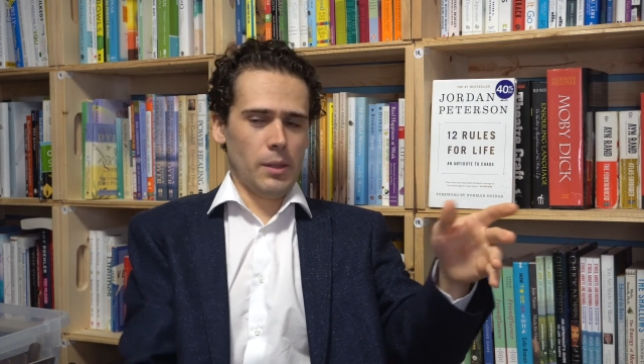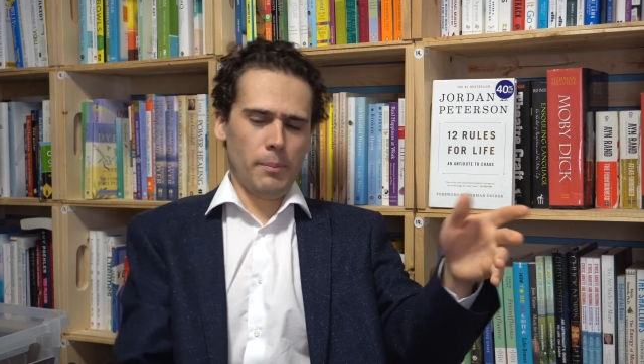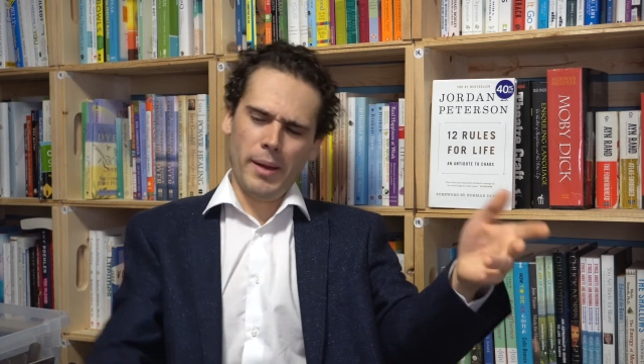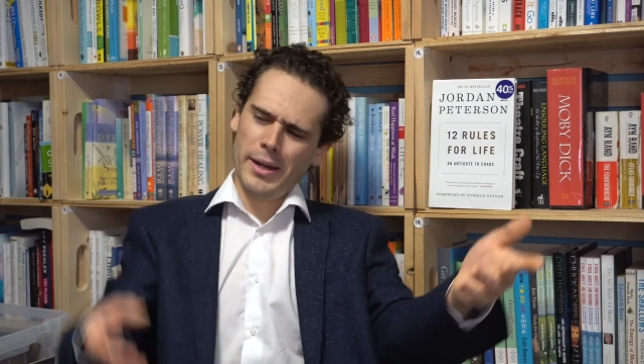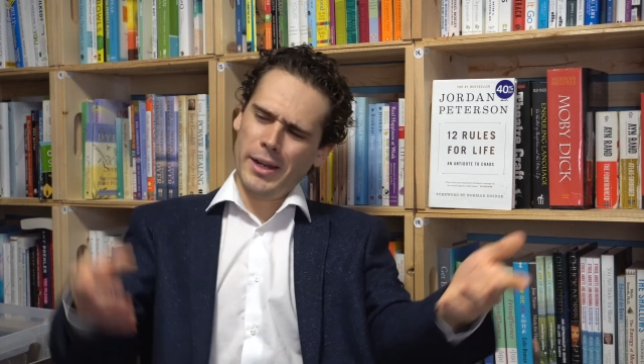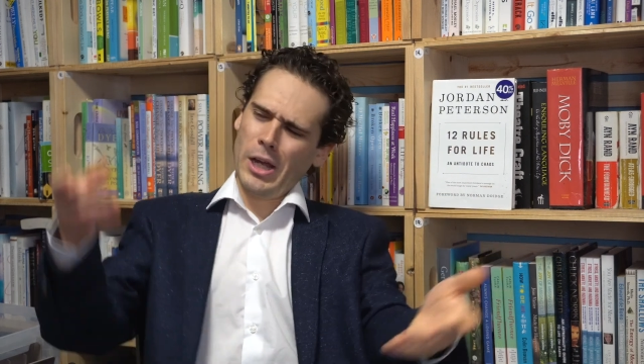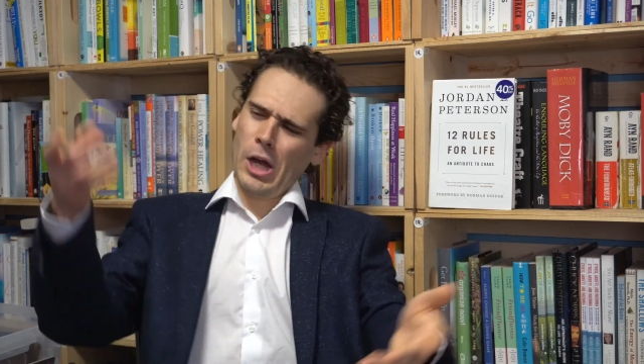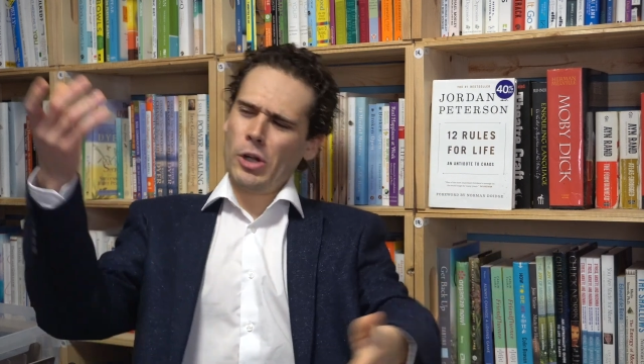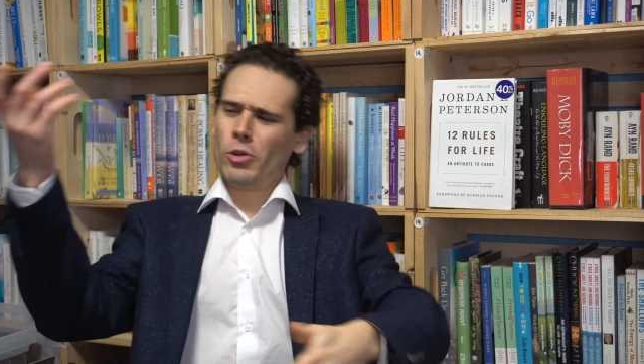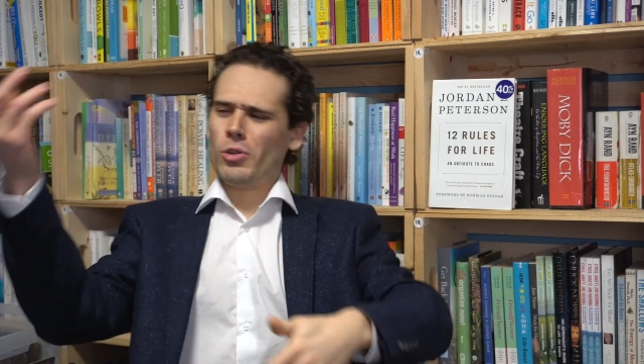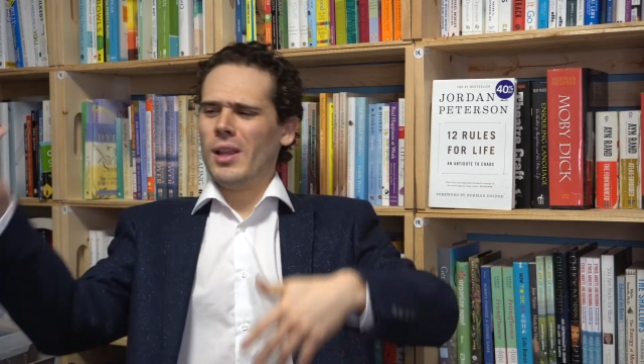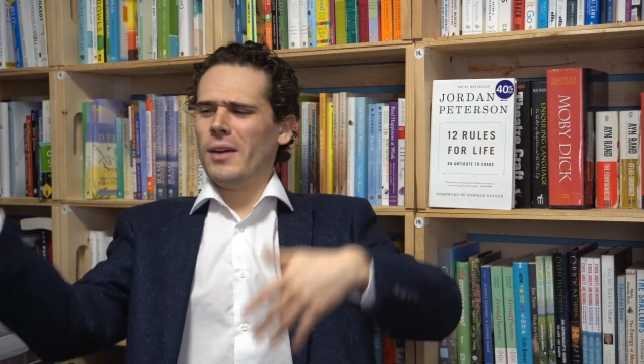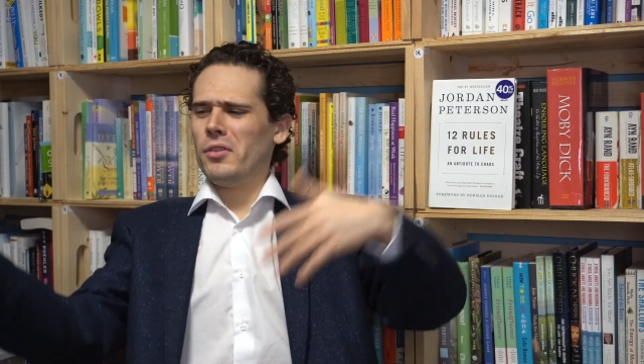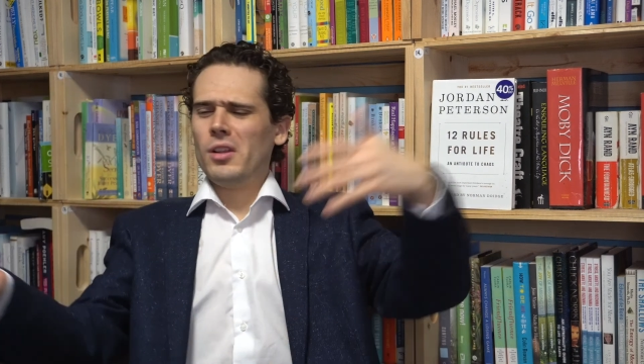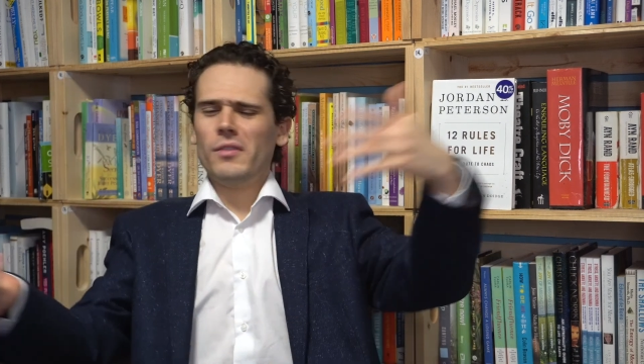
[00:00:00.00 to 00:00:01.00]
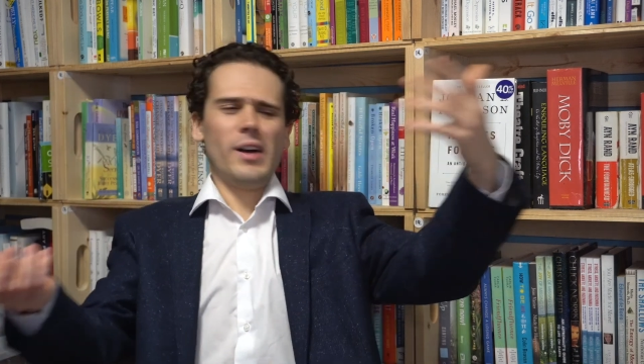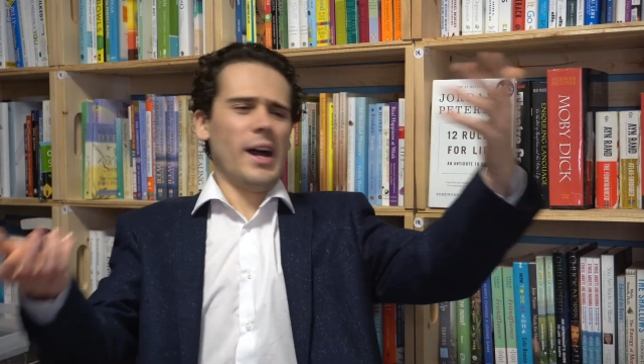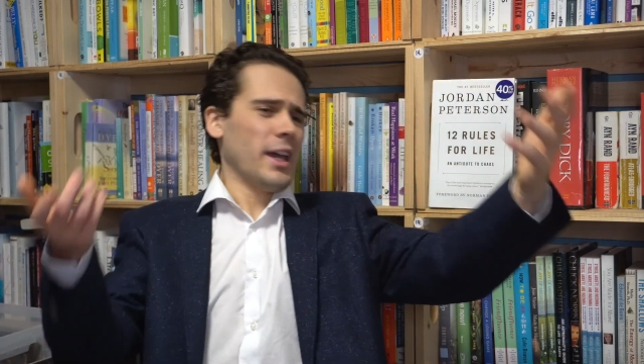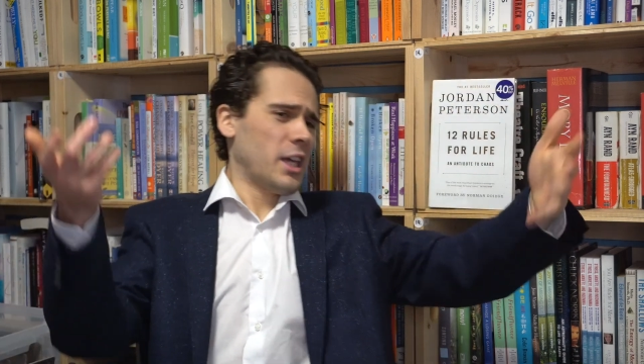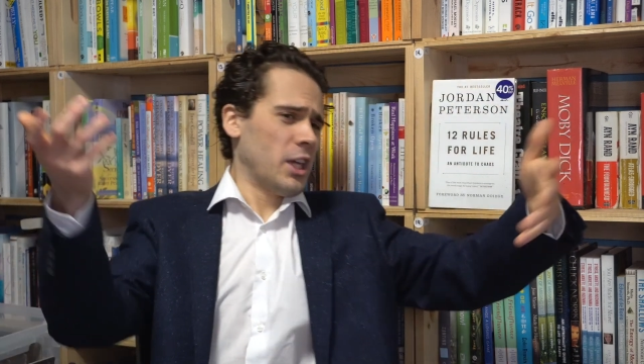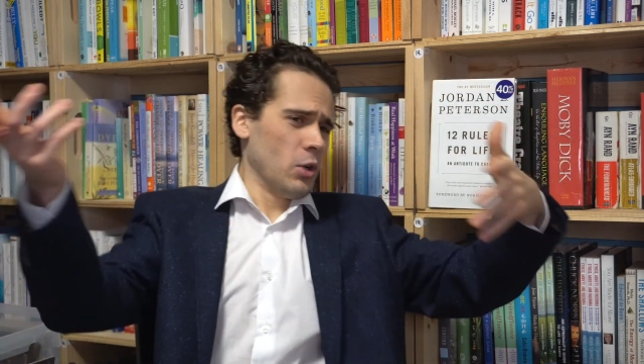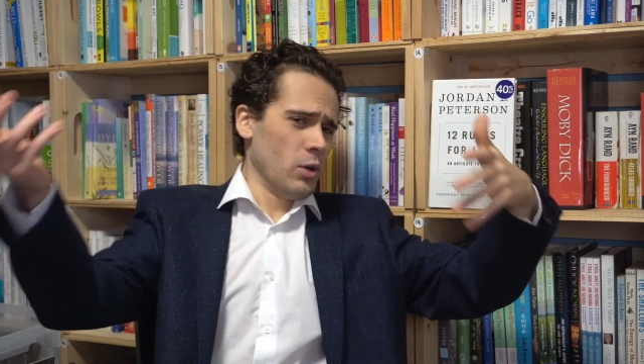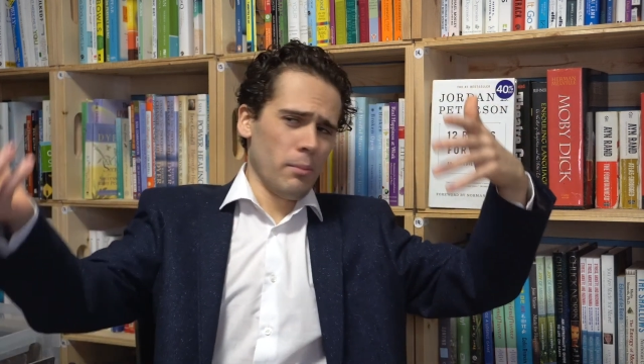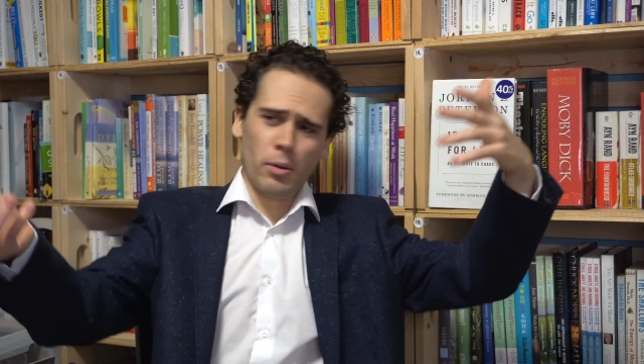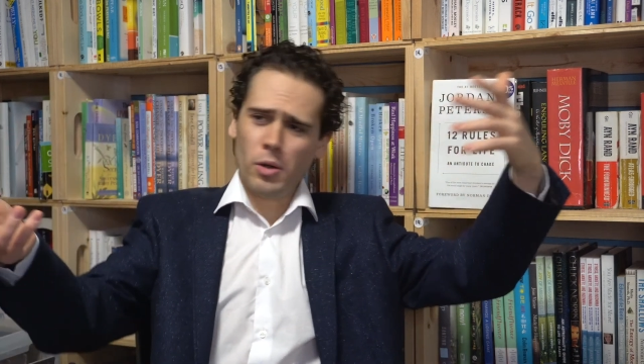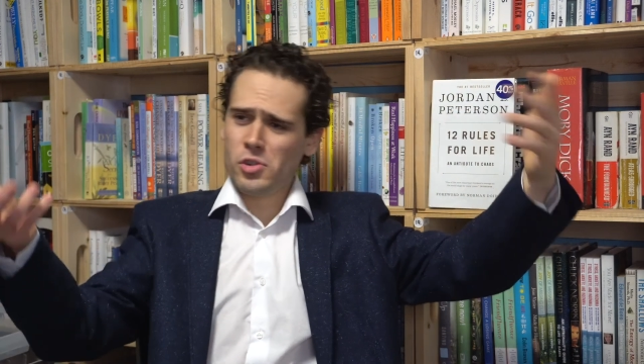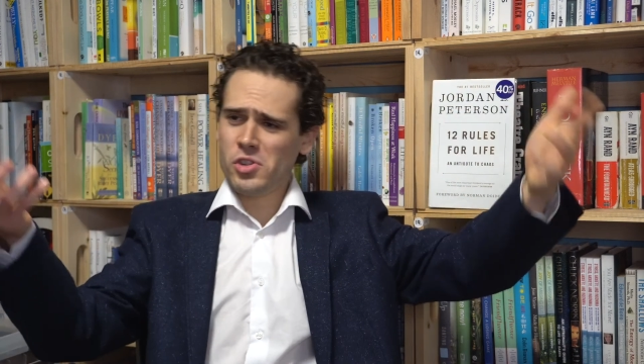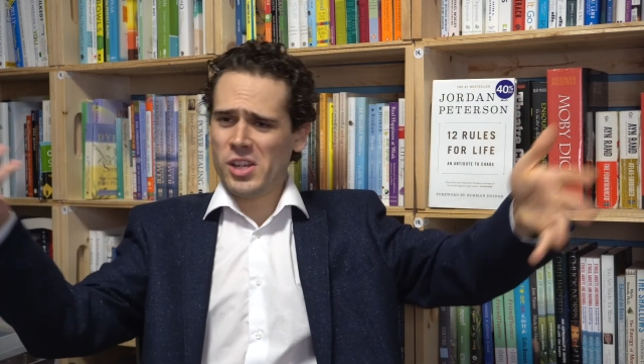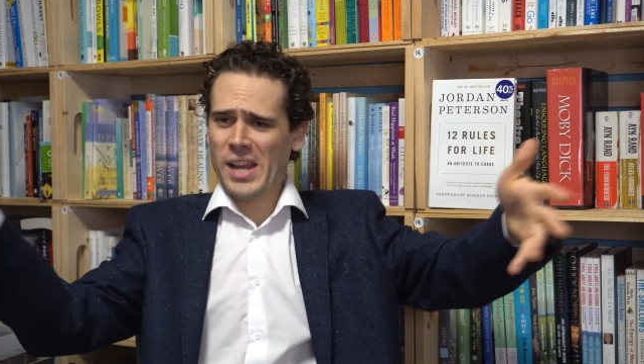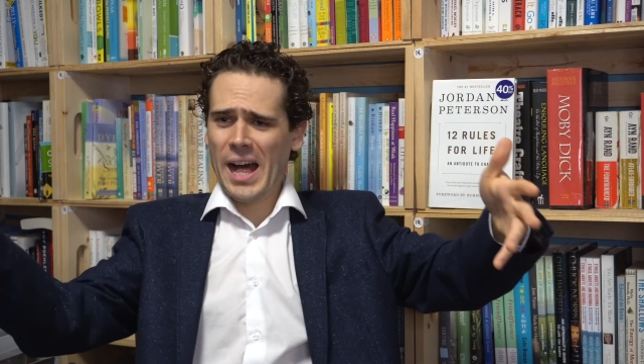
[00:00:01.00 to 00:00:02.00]
depending on your level of IQ and
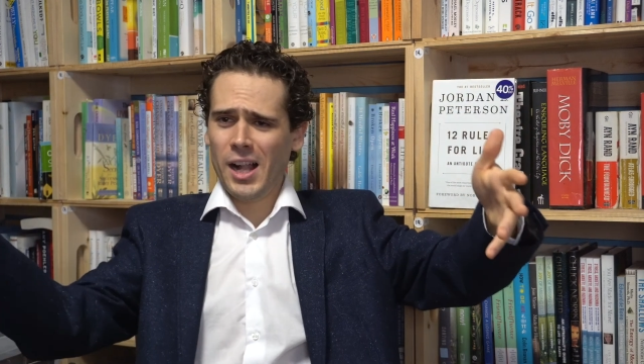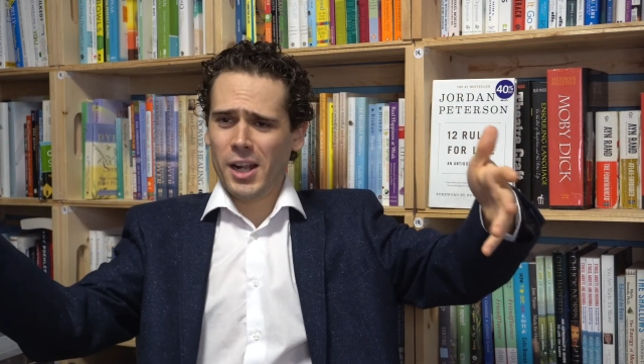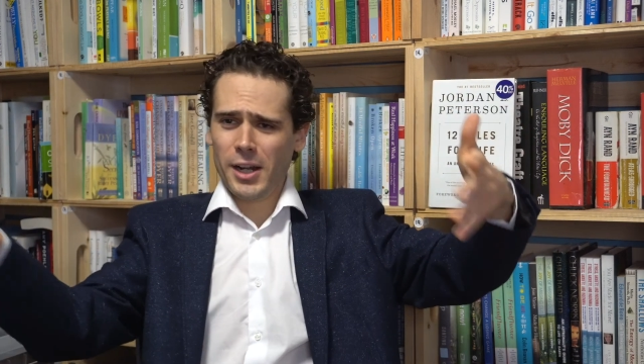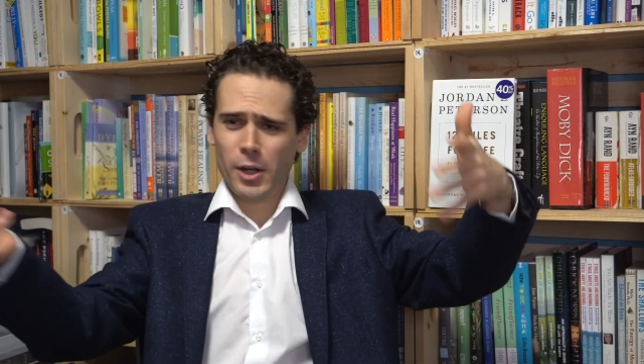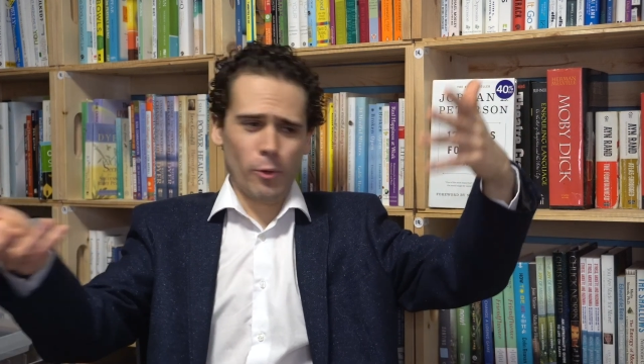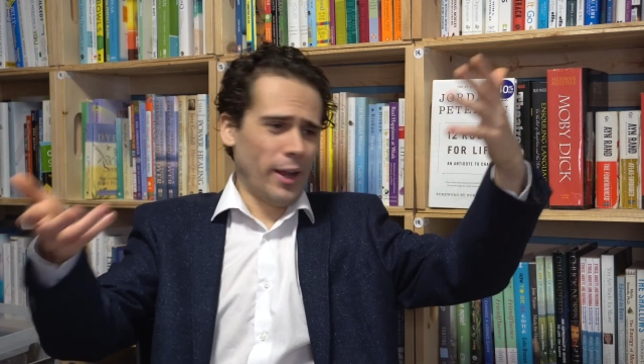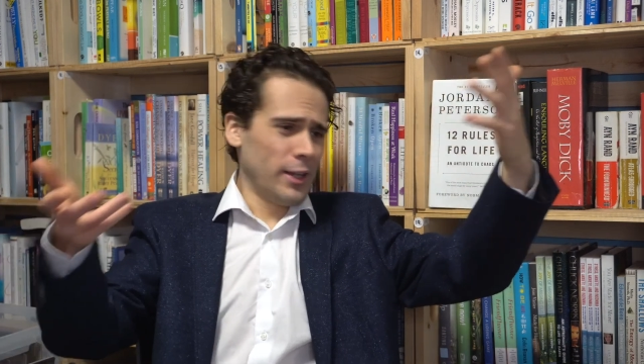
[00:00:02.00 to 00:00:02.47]
personality,